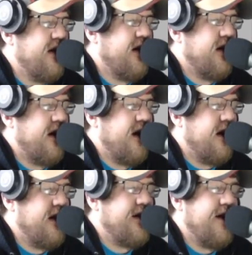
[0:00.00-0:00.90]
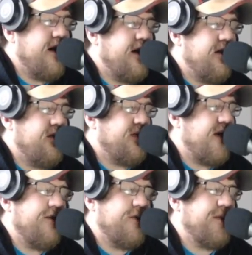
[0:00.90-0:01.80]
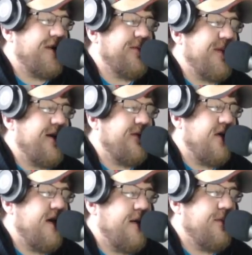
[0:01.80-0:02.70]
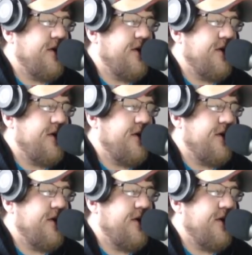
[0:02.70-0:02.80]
Again, kind of a mixed bag with him.